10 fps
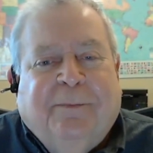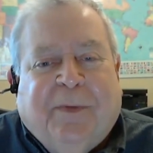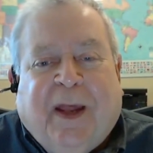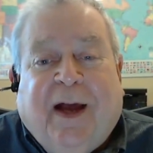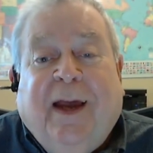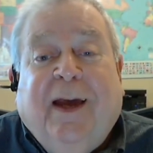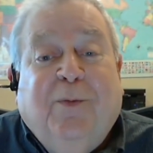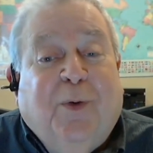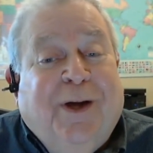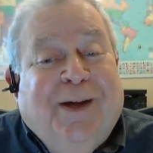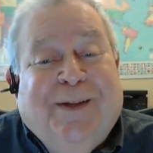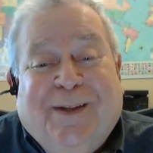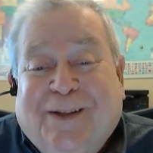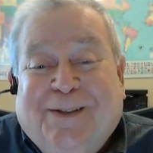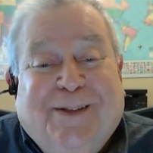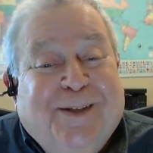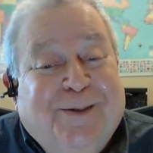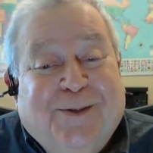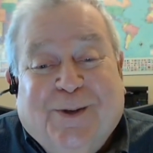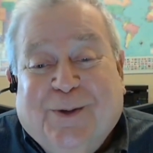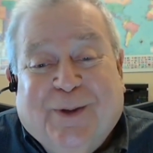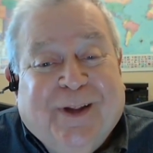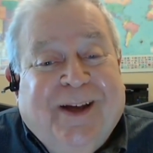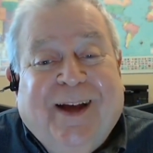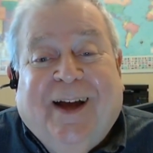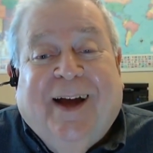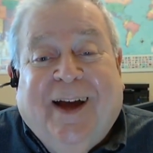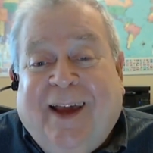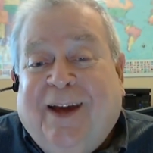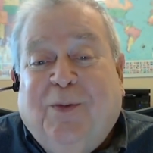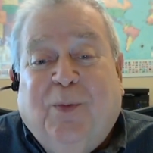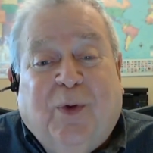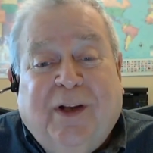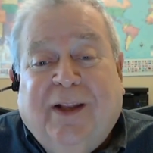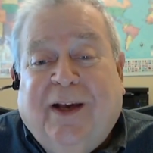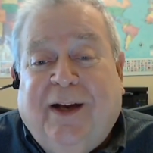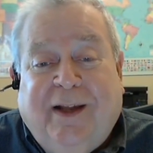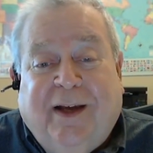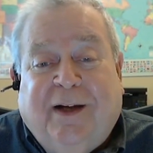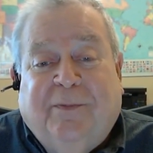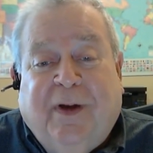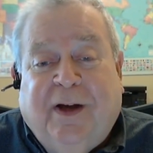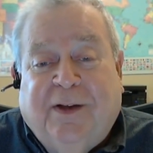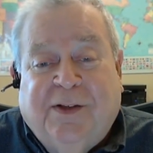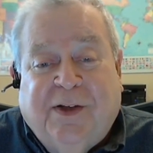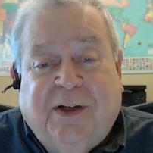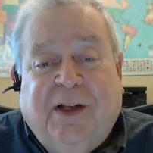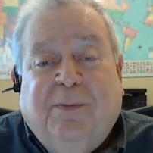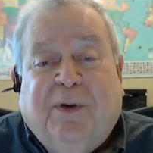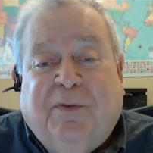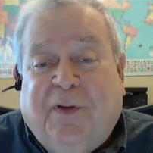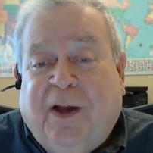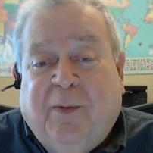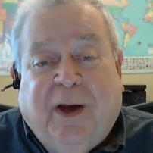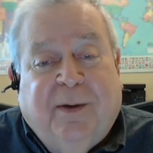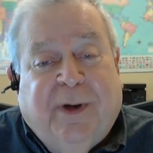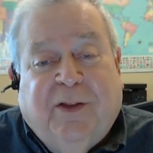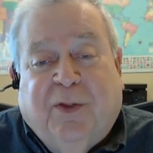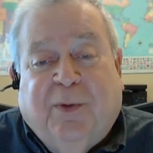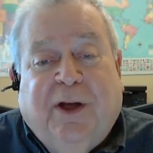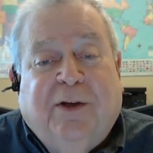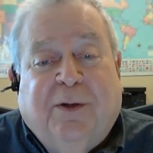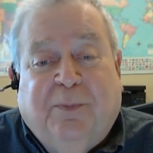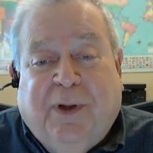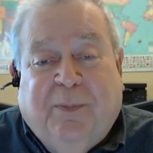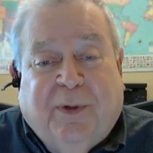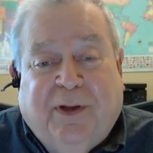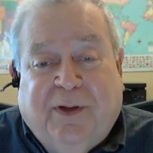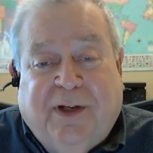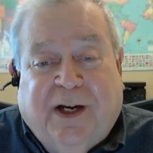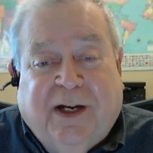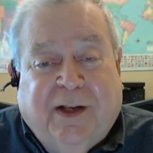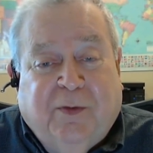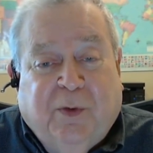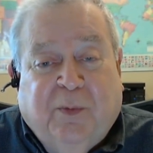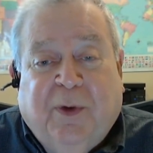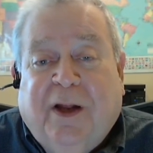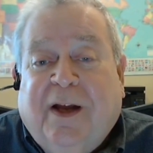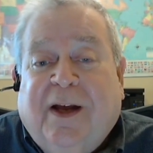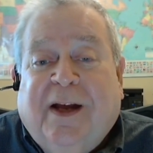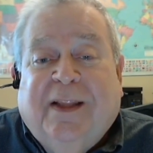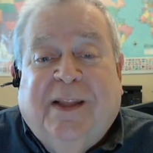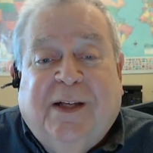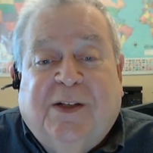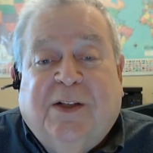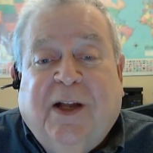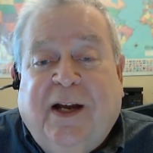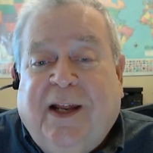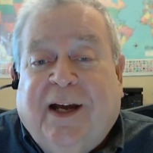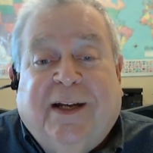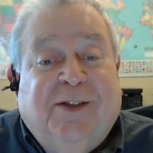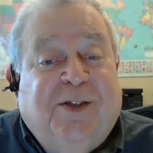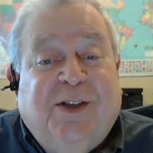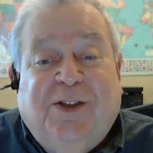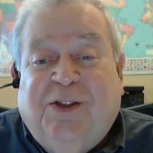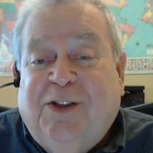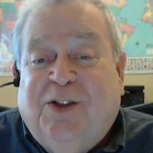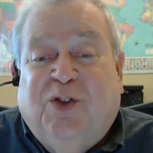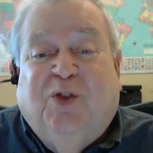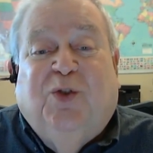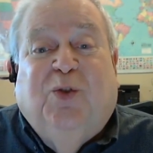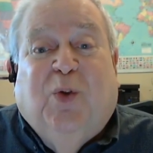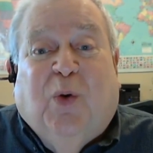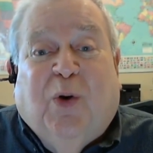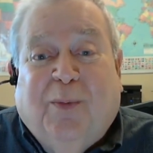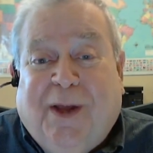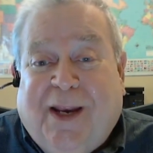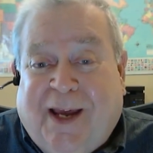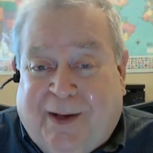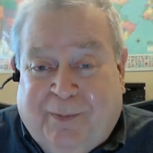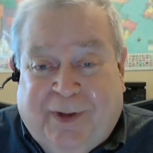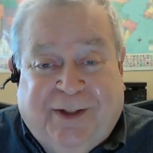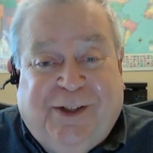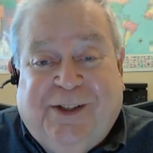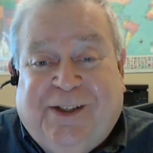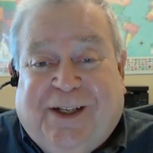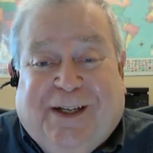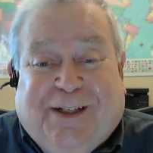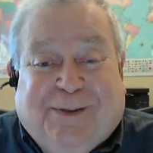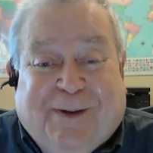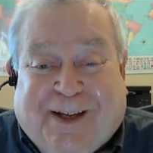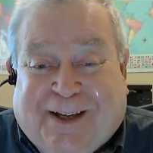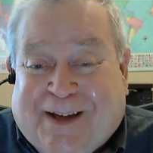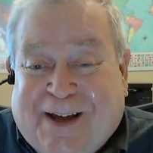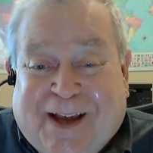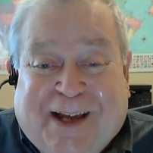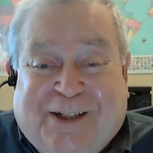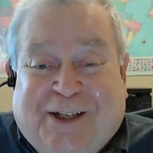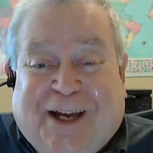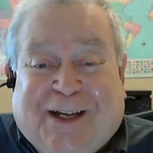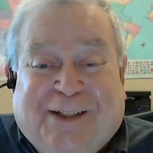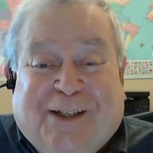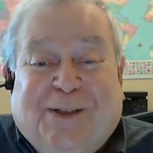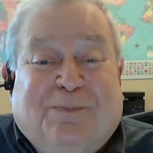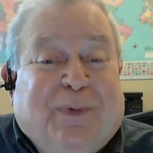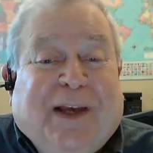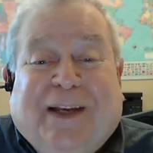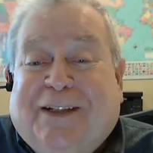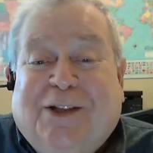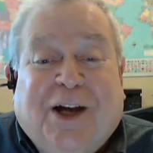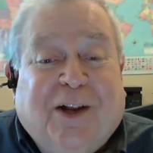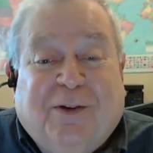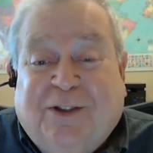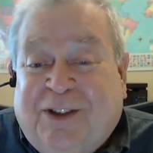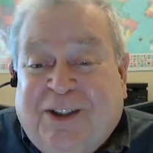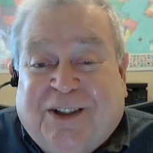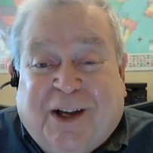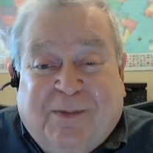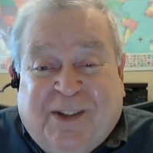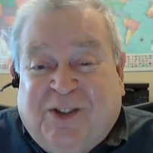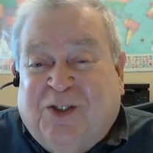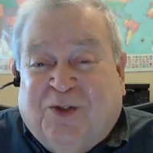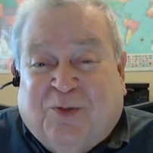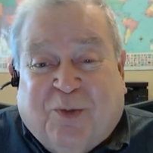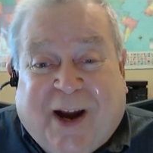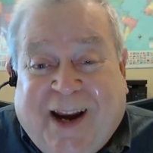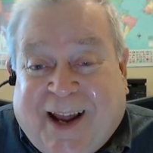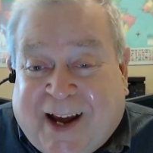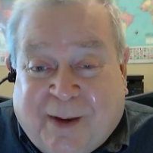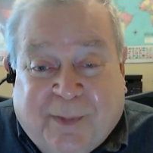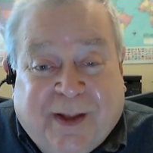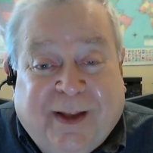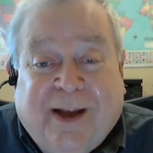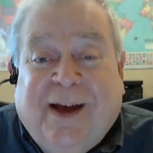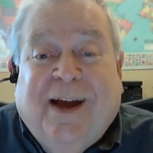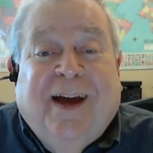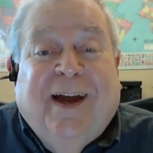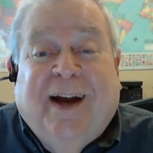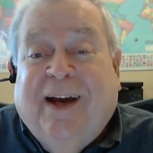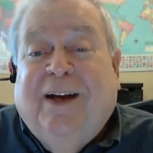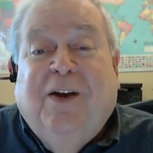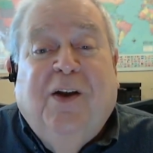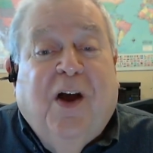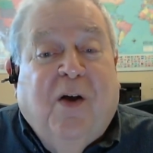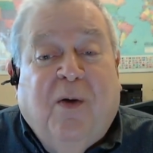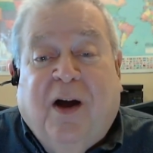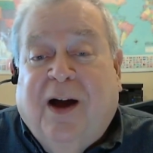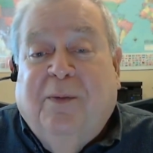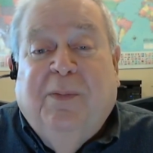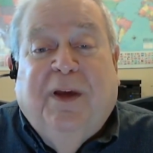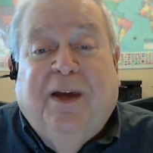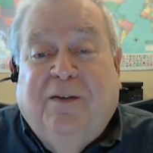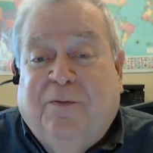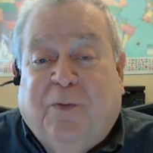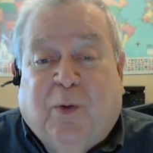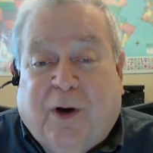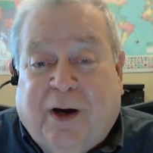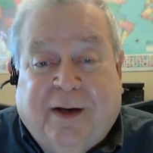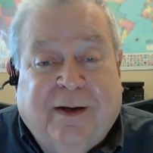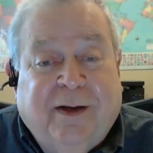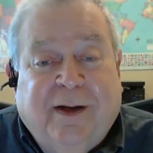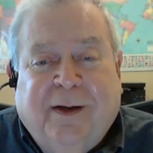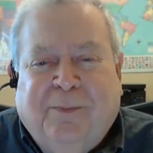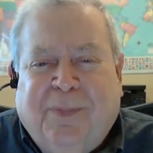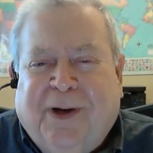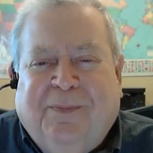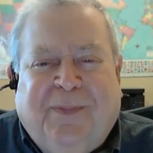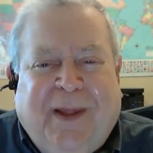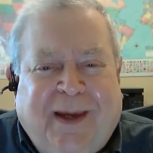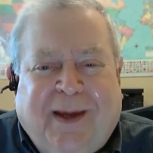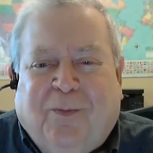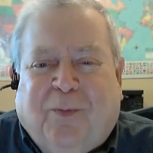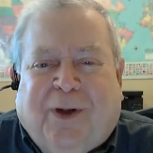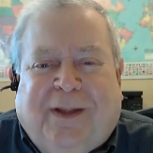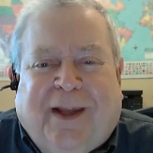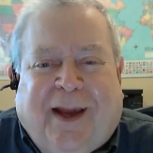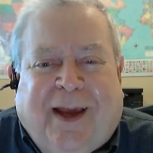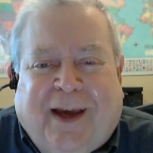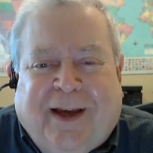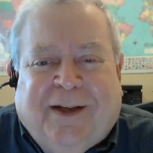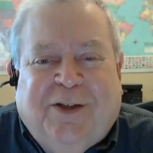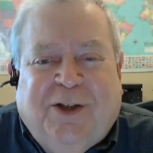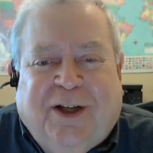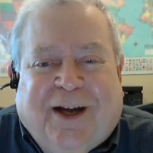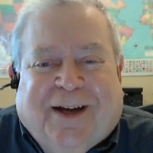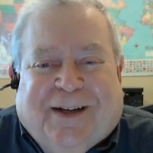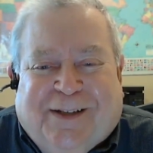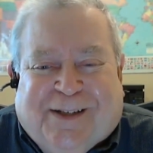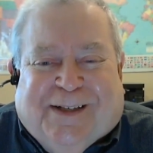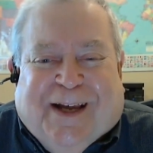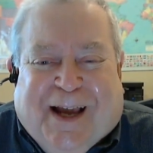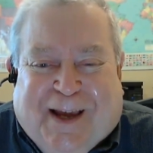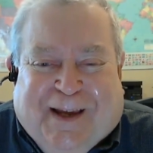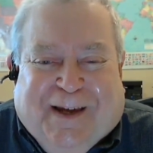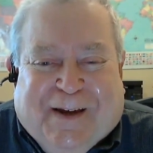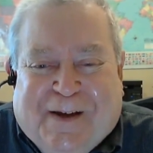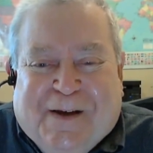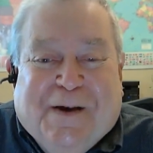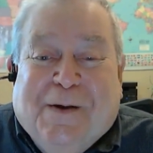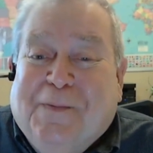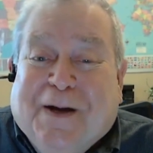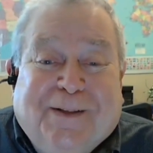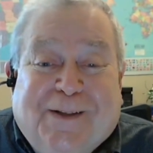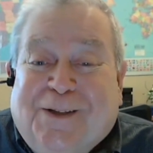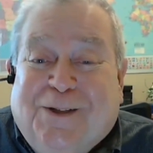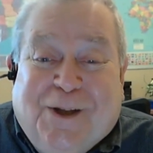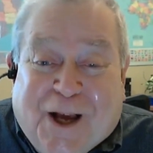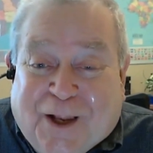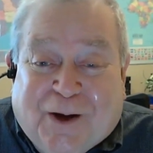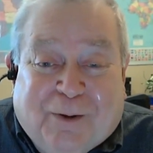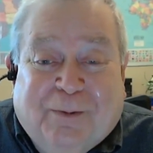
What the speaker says: I had one, this is the truth. I had one lady at a Sunday buffet. We had about 300 people in the dining room. This lady, I could see, she's storming at me. She sees me and she has this plate of Jell-O and she's coming straight at me. And I know I'm in for it. But I'm thinking, what the heck is she going to say about this Jell-O?